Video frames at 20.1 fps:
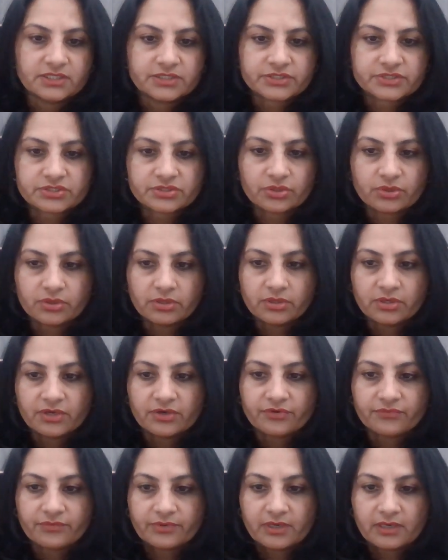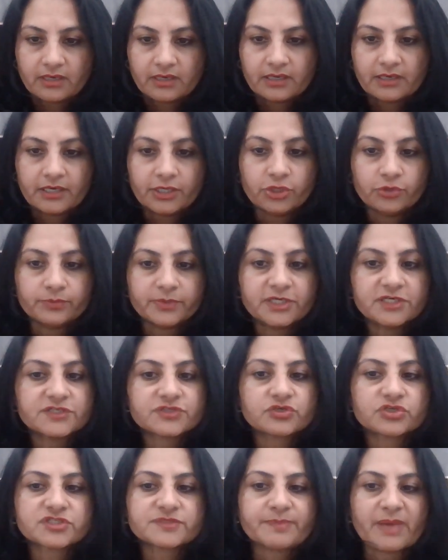So human
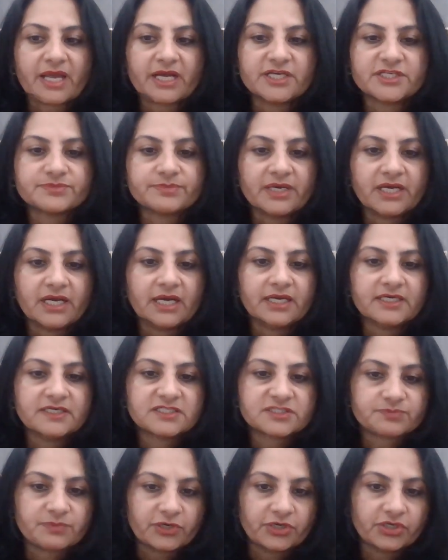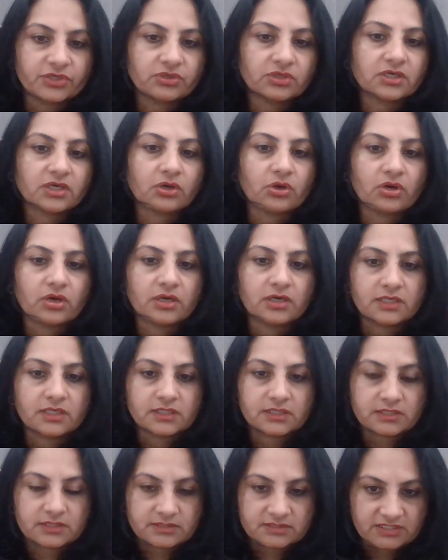resource management, and its
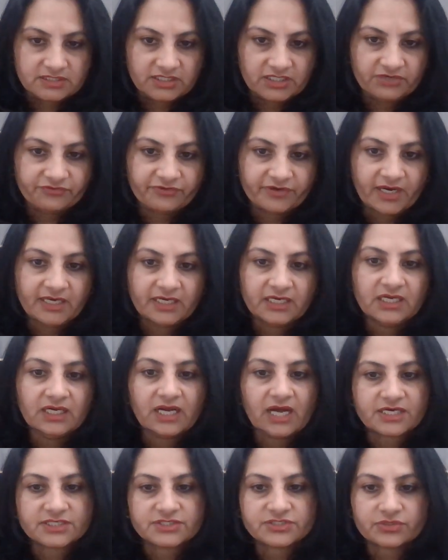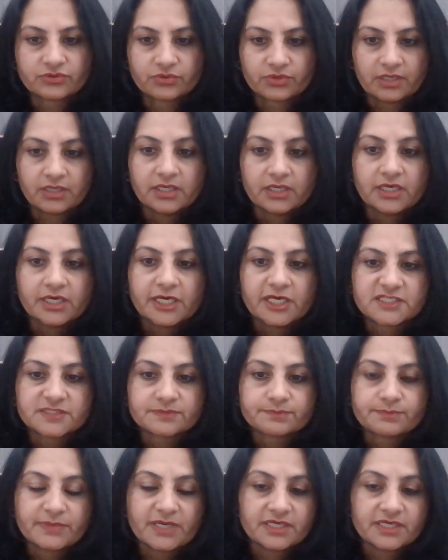particular significant in larger is